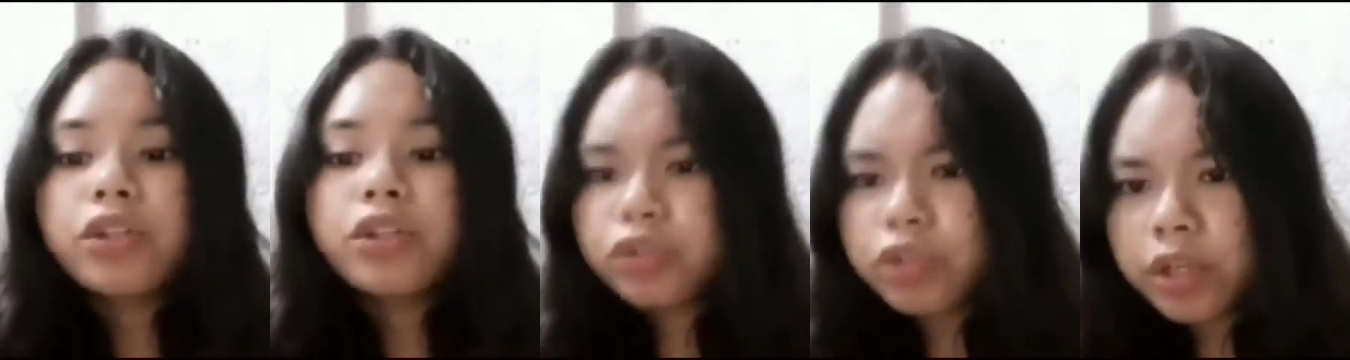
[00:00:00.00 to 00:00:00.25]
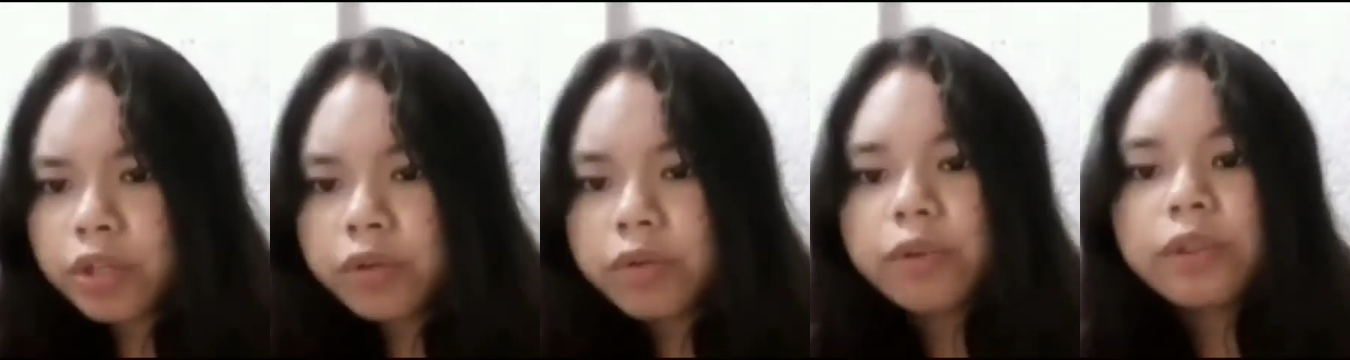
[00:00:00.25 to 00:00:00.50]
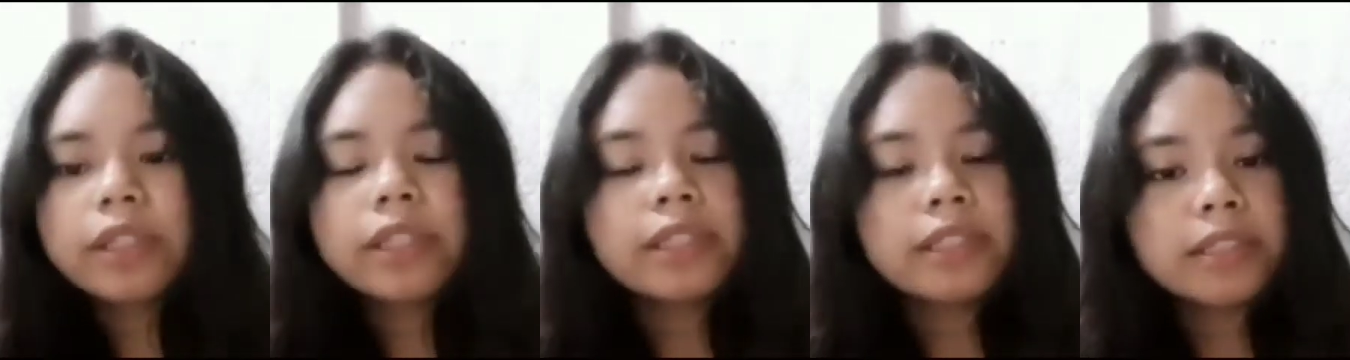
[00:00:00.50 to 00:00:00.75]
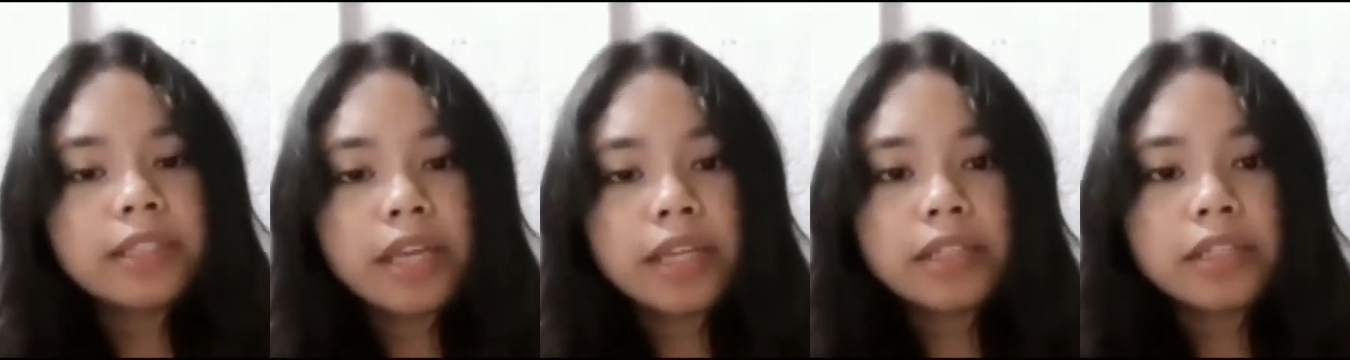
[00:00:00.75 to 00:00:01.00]
generally
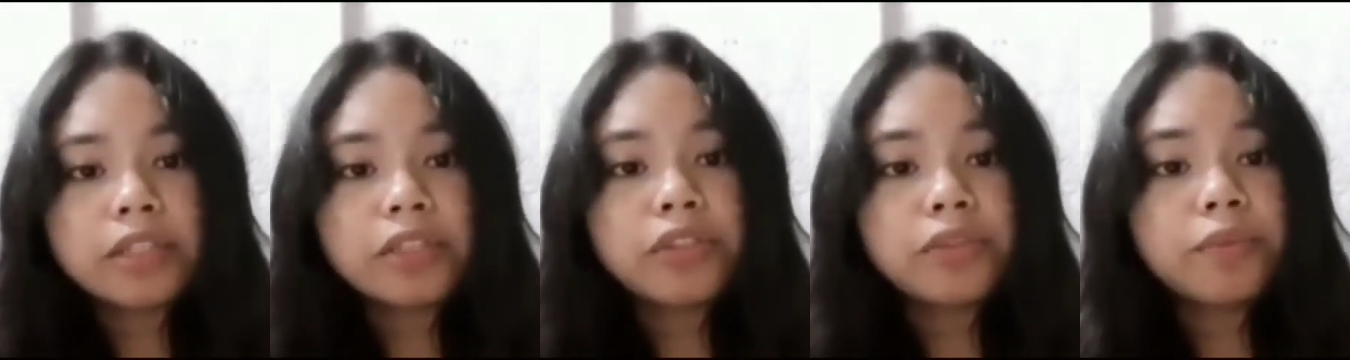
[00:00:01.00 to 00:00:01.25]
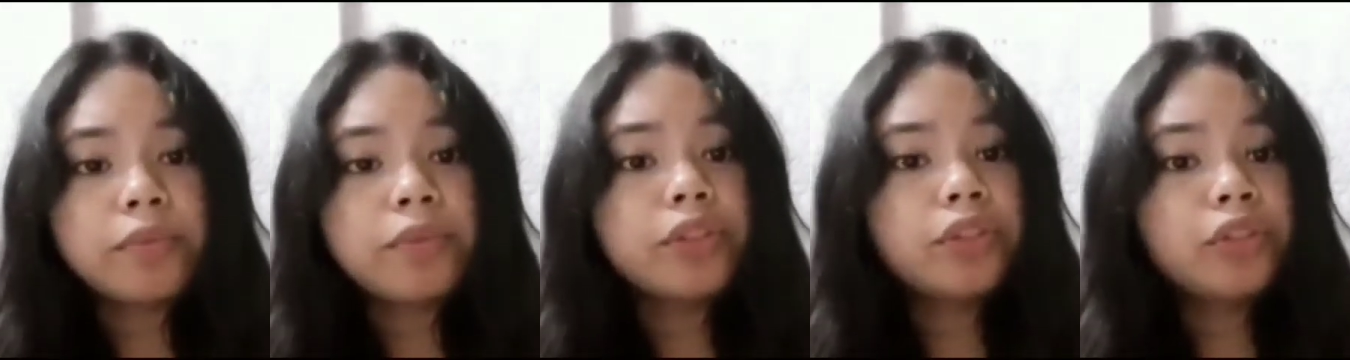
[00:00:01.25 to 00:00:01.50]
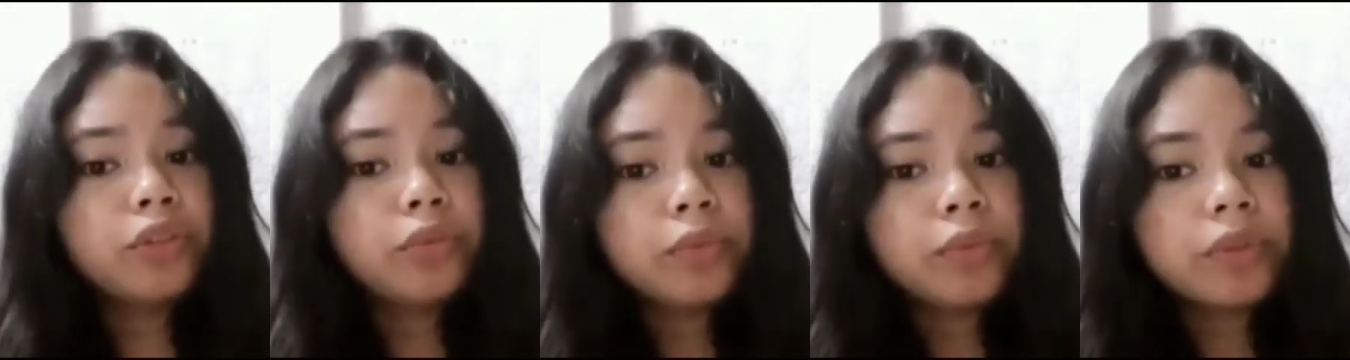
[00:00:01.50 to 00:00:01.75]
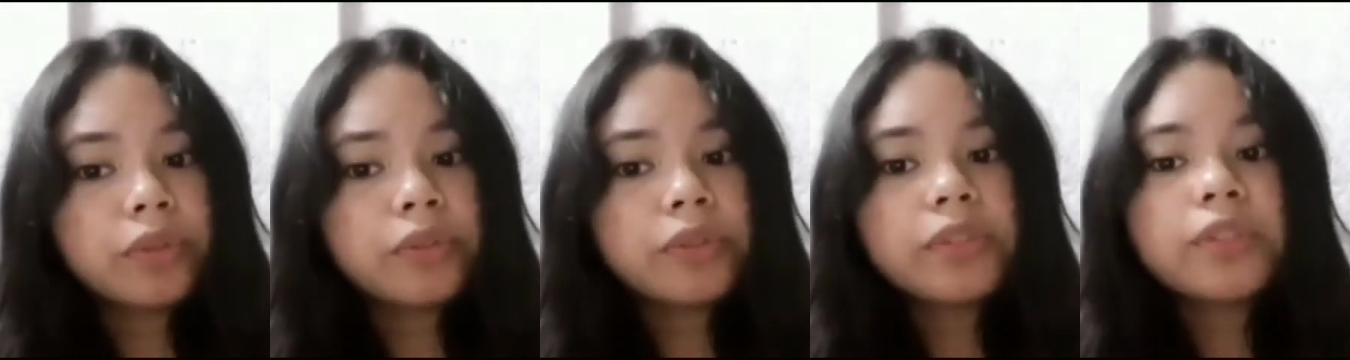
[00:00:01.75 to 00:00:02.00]
intended to be
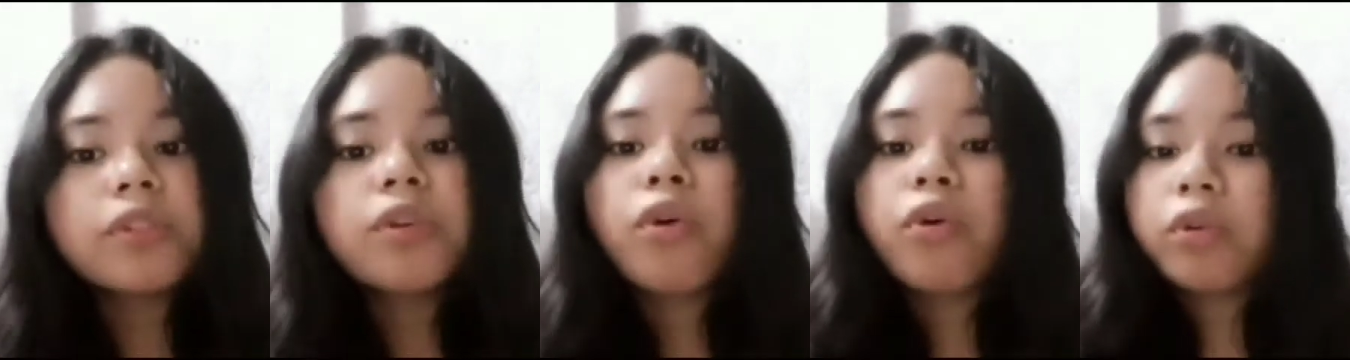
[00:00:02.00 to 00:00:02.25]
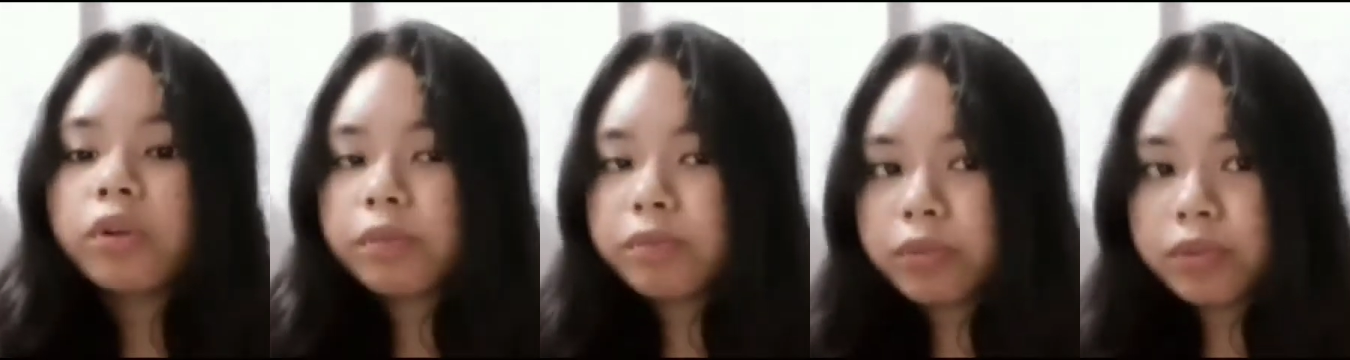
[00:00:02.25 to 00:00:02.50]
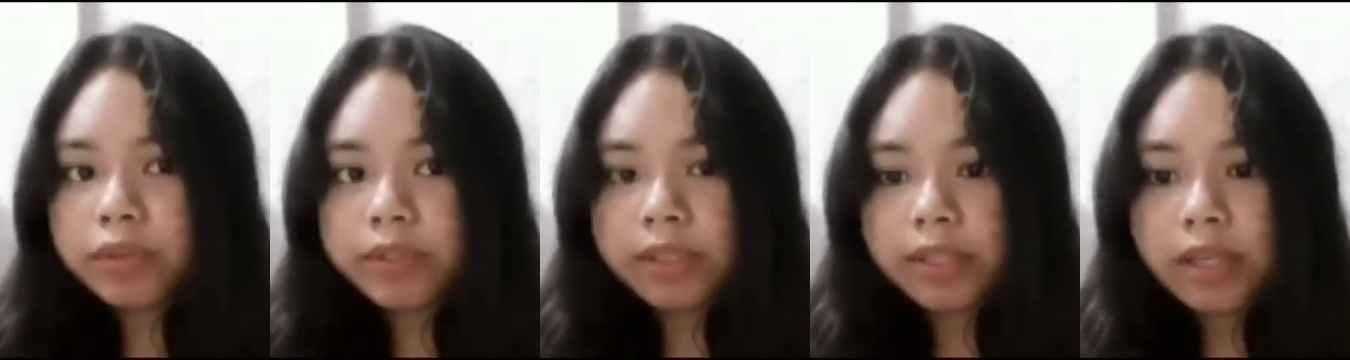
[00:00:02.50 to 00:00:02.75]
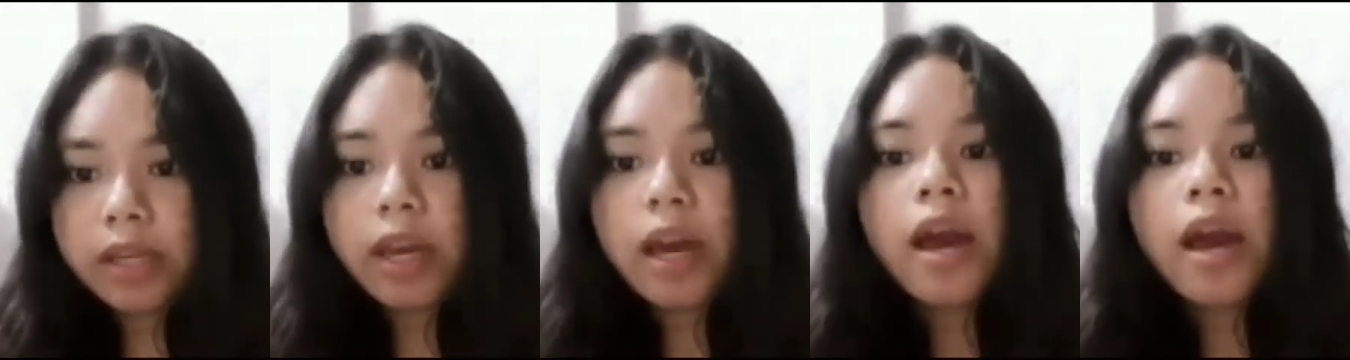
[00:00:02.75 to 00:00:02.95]
humorous or amusing,